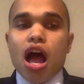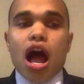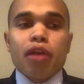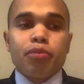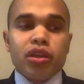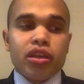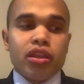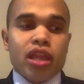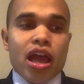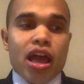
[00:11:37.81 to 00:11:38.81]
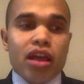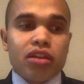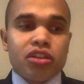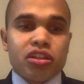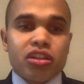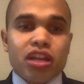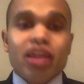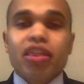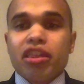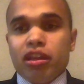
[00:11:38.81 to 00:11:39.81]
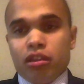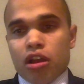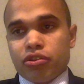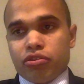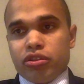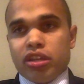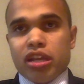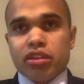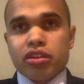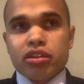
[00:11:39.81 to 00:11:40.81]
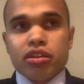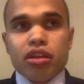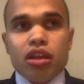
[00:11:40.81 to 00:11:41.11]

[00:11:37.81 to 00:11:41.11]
I mean that just in a theological sense,